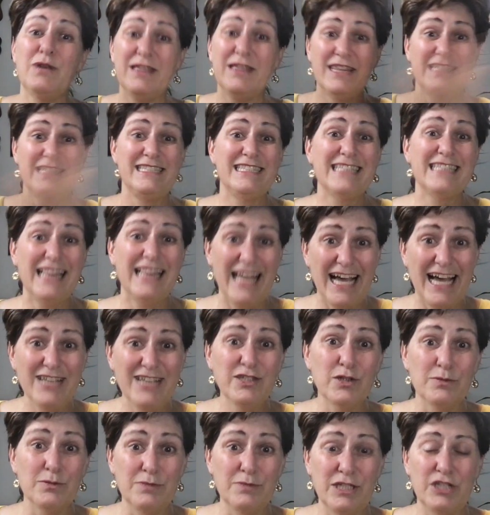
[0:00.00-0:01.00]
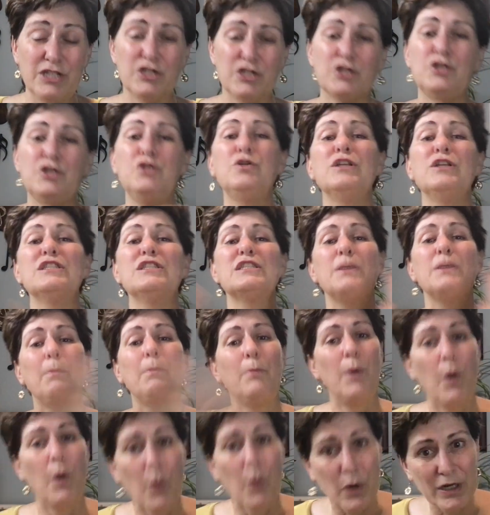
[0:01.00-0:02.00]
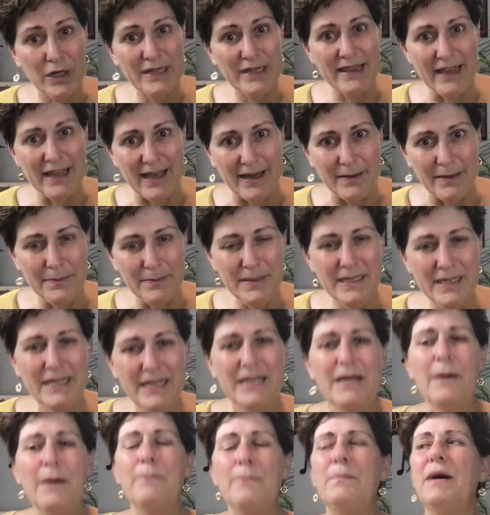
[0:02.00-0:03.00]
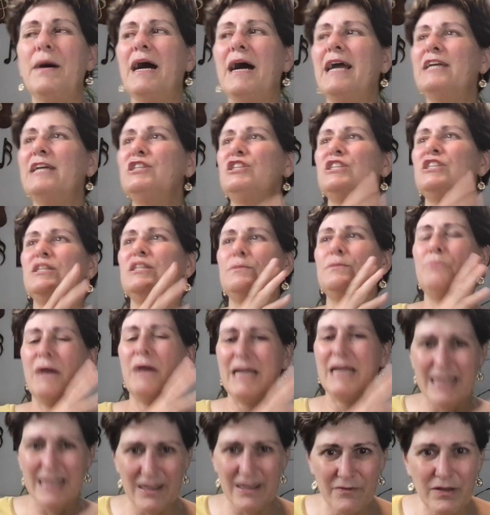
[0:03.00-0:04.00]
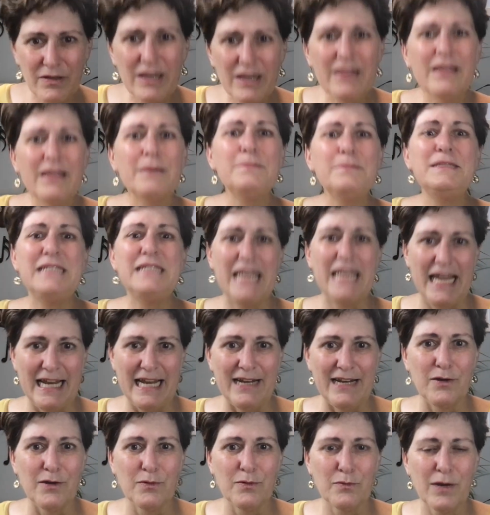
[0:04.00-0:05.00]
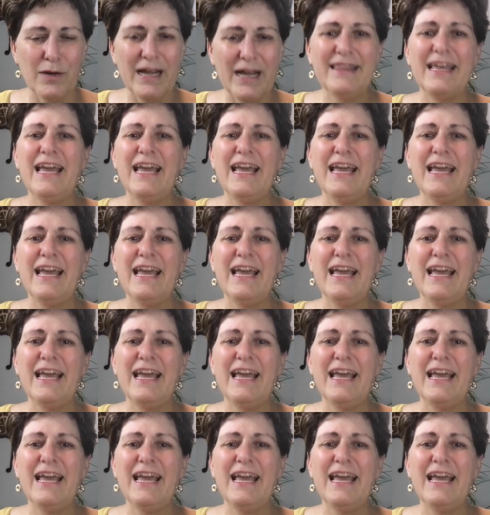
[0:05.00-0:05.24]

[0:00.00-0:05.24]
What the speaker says: The classroom teacher, you can support them by giving them data, right?